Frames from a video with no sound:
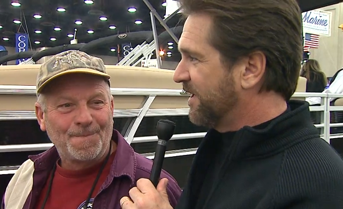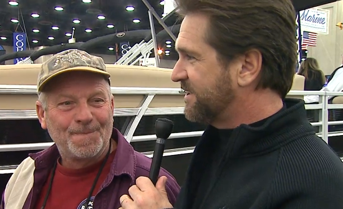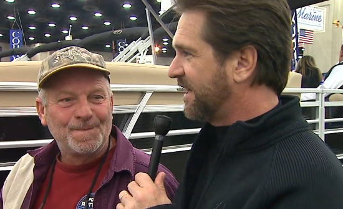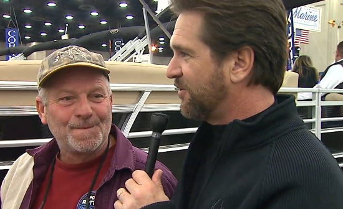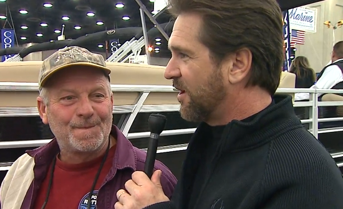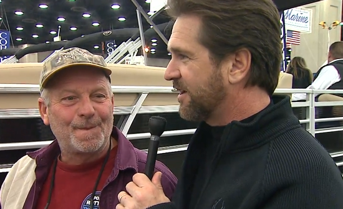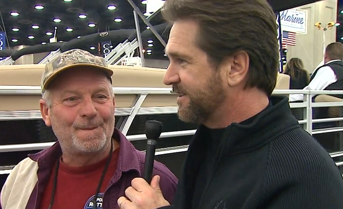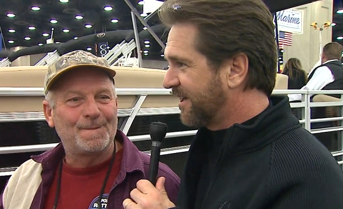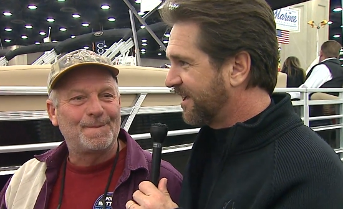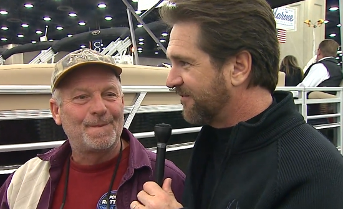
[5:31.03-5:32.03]
Speaker 1: want to say to our
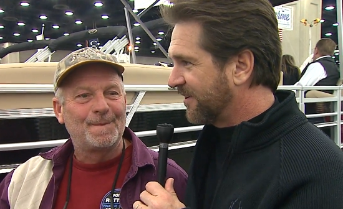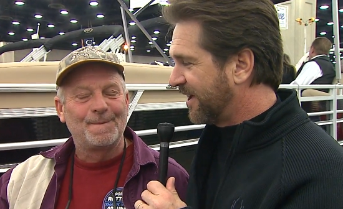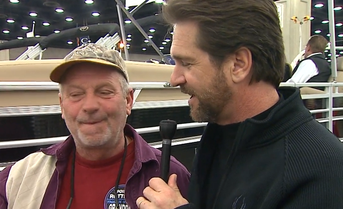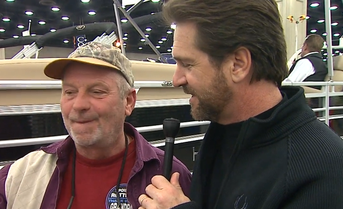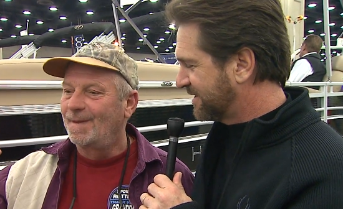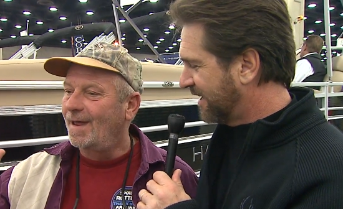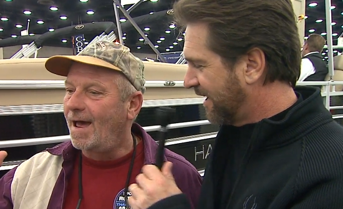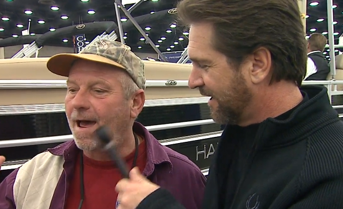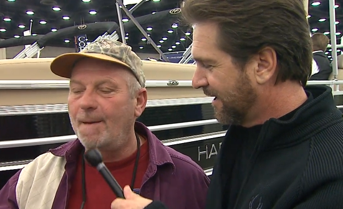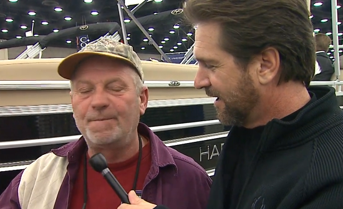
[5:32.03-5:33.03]
Kentucky Afield audience today?
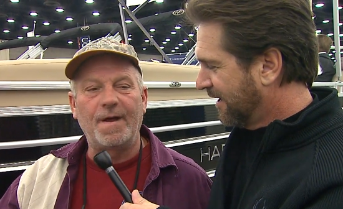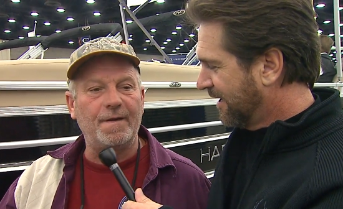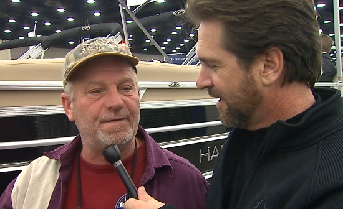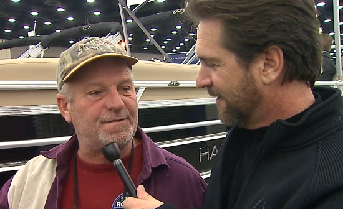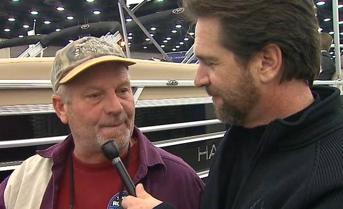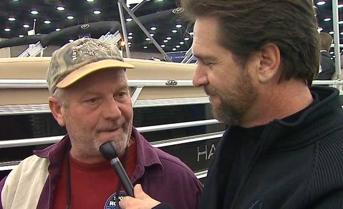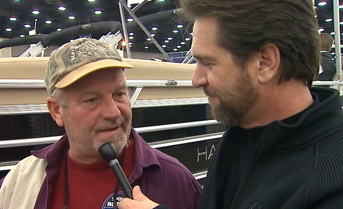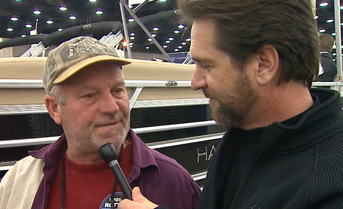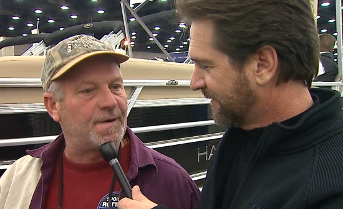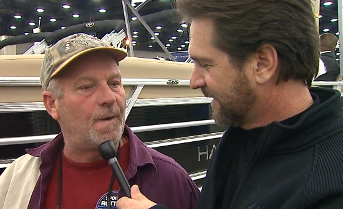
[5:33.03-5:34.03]
I'm telling you, it's the
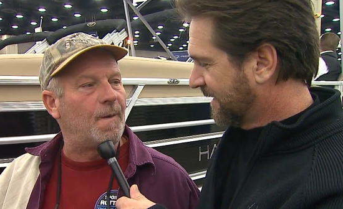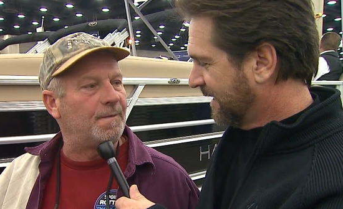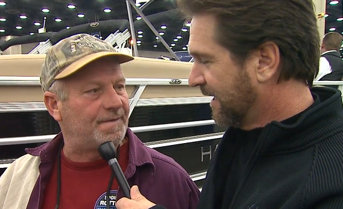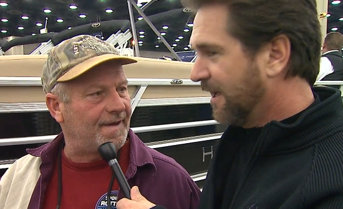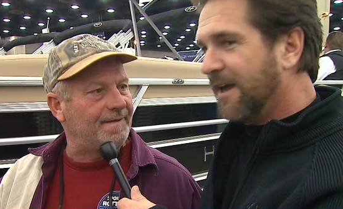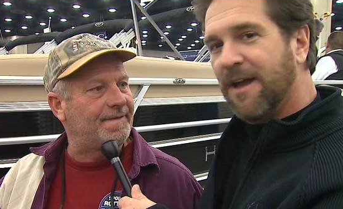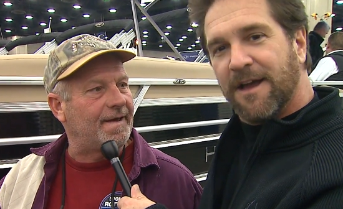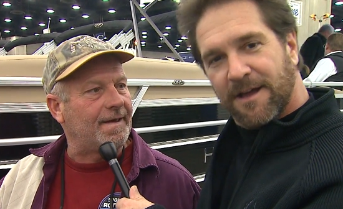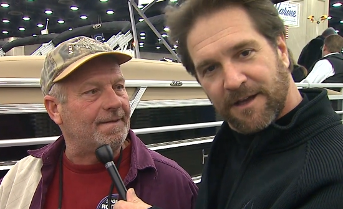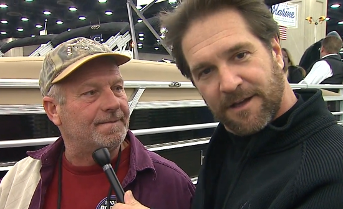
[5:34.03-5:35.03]
best show on
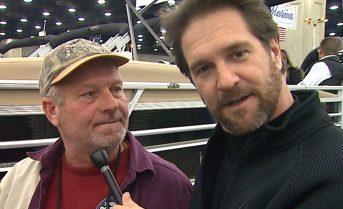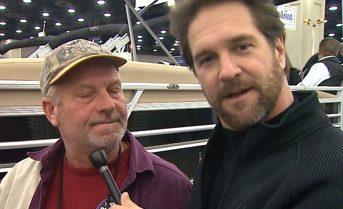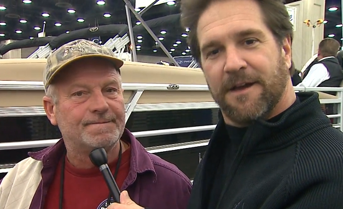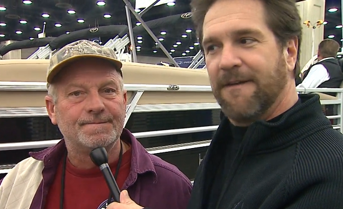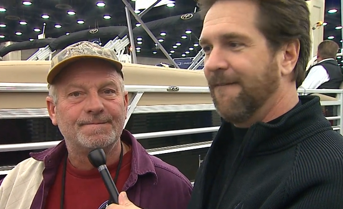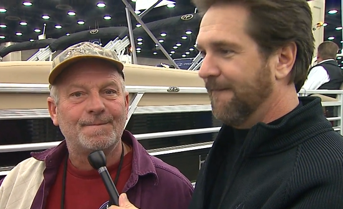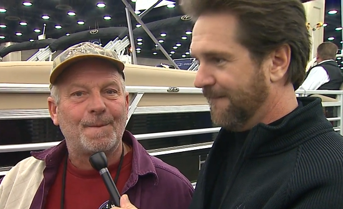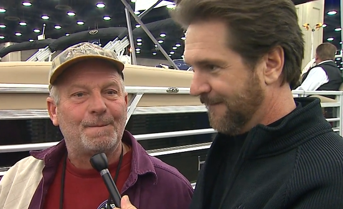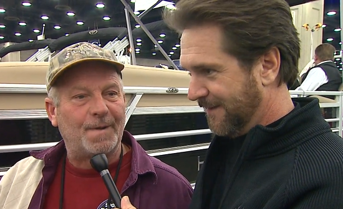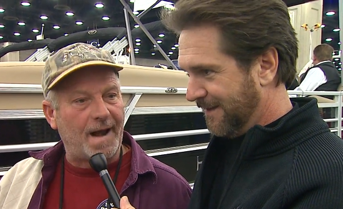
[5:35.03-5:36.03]
TV. He wants to talk to
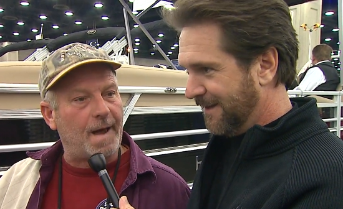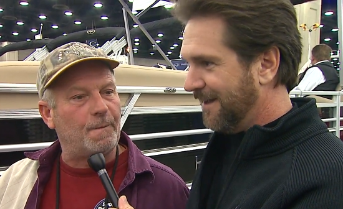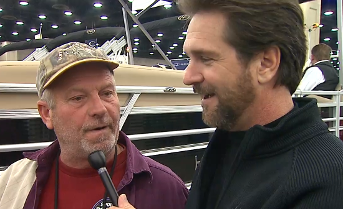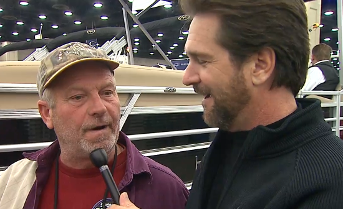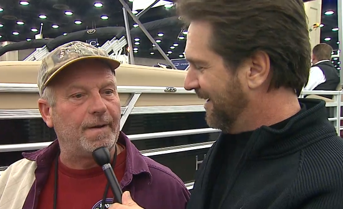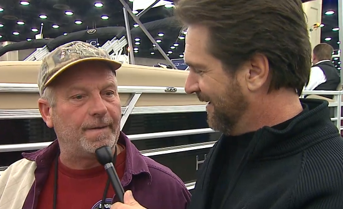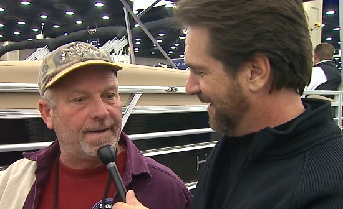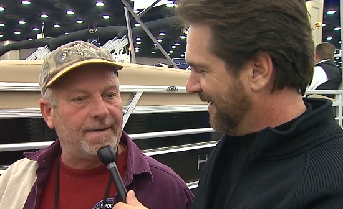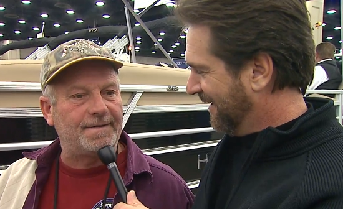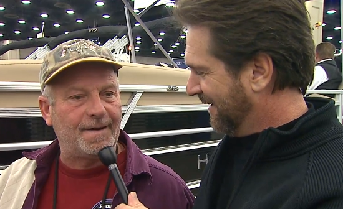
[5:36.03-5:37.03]
Tim. But I really
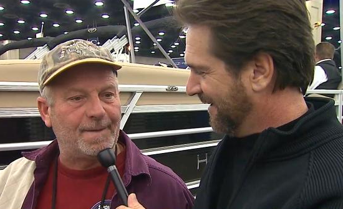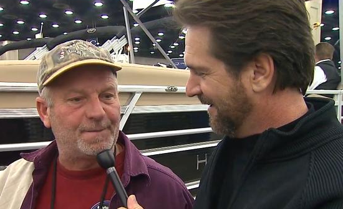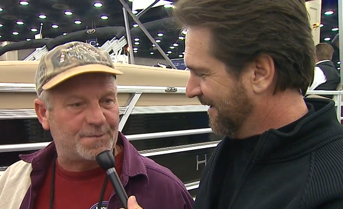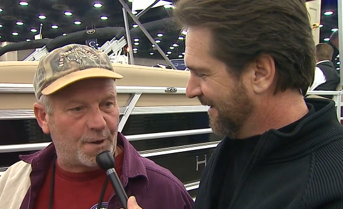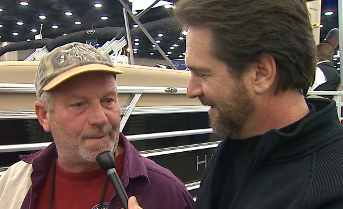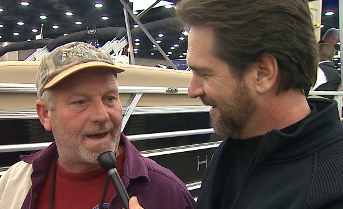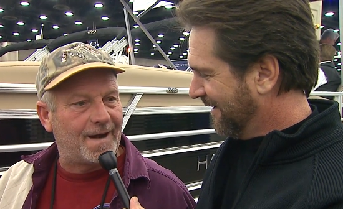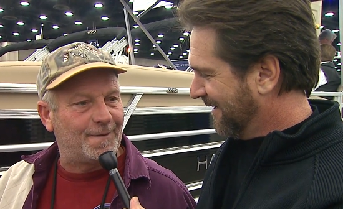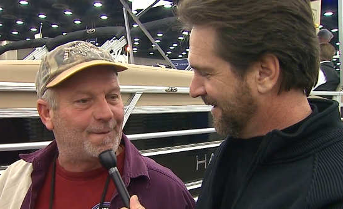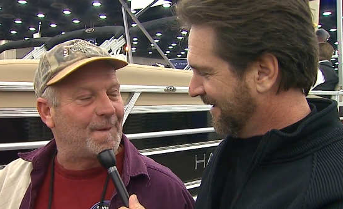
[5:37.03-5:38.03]
need Tim to show me how
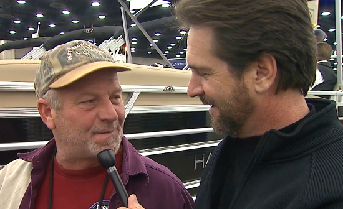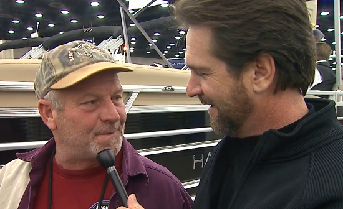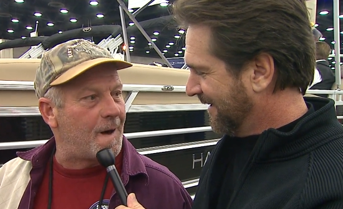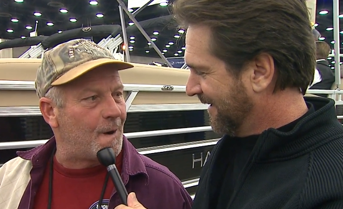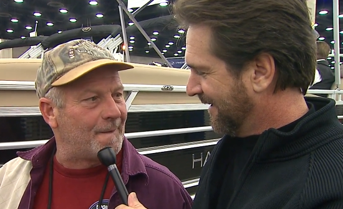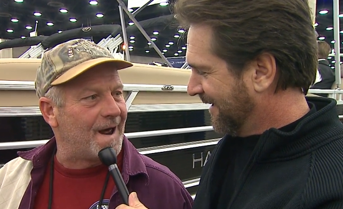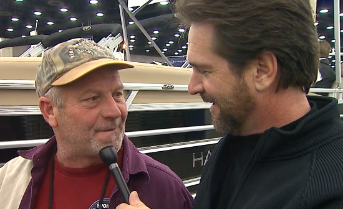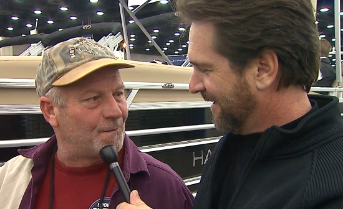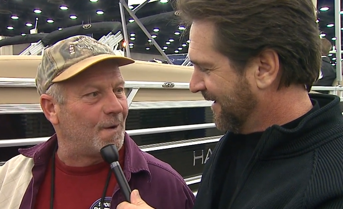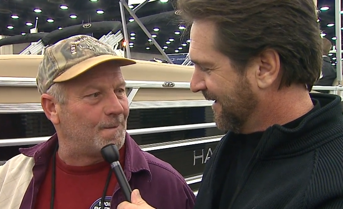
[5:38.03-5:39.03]
to do them
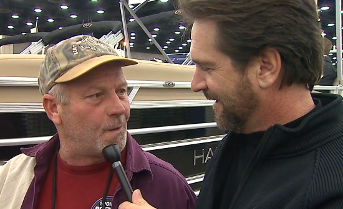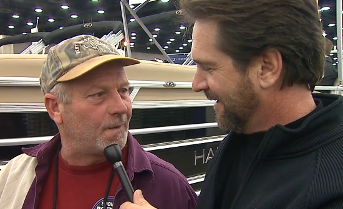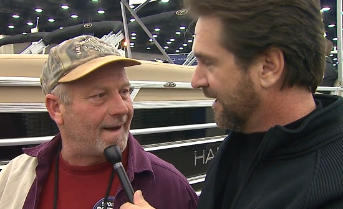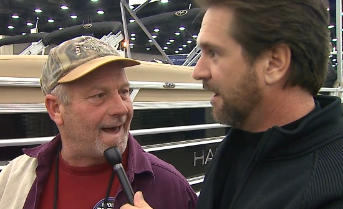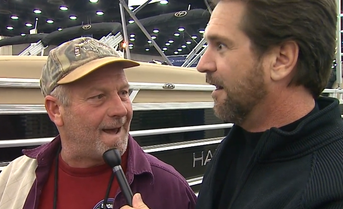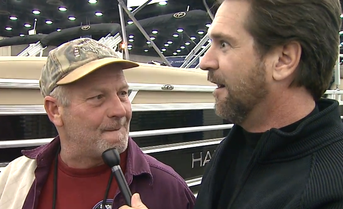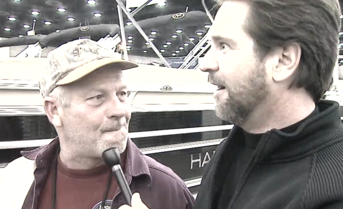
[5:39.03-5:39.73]
smallmouth one more time.